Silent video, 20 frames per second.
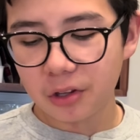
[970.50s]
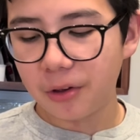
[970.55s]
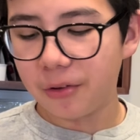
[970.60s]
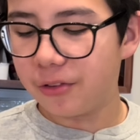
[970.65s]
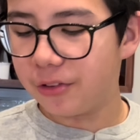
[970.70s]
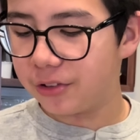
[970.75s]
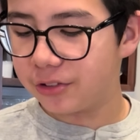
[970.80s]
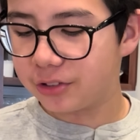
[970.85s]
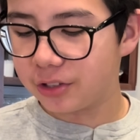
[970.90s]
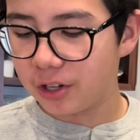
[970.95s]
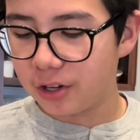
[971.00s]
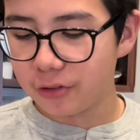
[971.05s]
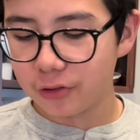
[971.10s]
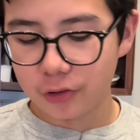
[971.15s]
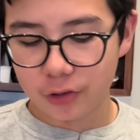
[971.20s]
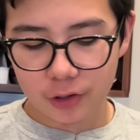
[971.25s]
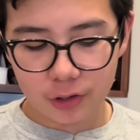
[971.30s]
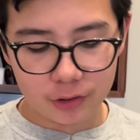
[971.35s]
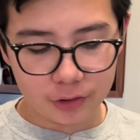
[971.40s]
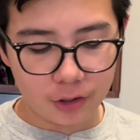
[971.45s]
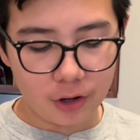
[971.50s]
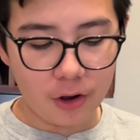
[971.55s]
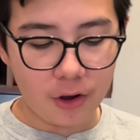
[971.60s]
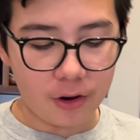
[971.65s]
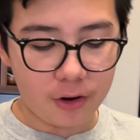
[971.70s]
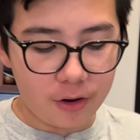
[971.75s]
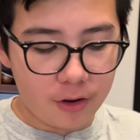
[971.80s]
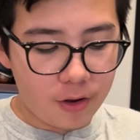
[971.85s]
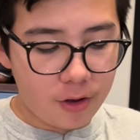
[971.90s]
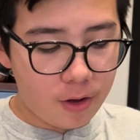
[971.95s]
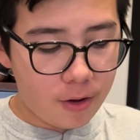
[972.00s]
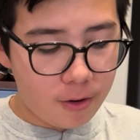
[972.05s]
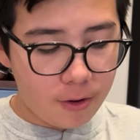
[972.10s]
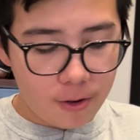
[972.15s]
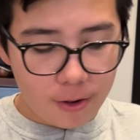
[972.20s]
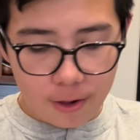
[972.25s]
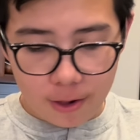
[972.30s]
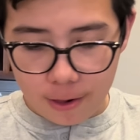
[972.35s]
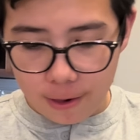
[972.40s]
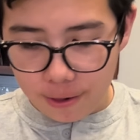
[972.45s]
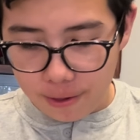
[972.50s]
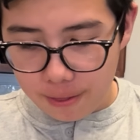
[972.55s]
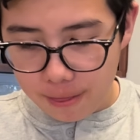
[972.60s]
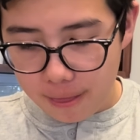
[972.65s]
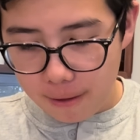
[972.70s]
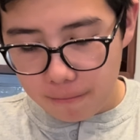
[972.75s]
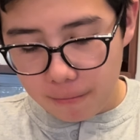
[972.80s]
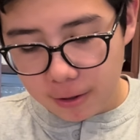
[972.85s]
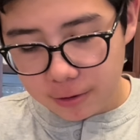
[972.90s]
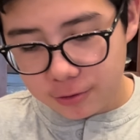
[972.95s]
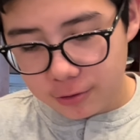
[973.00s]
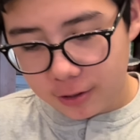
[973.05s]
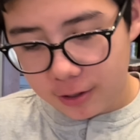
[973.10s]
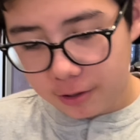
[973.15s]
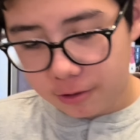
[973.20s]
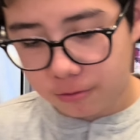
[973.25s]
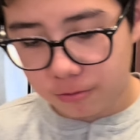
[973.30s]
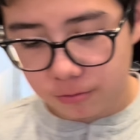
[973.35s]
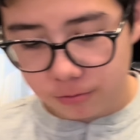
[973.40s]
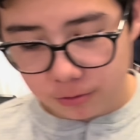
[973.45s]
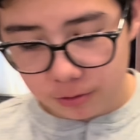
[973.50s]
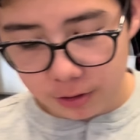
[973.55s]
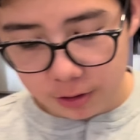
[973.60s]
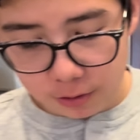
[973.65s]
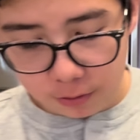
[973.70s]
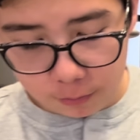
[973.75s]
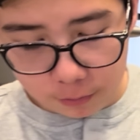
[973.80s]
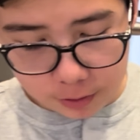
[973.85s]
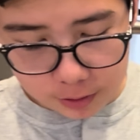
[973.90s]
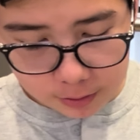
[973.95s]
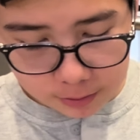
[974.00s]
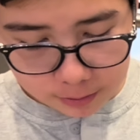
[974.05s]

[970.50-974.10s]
The sauce is good. I might try a little with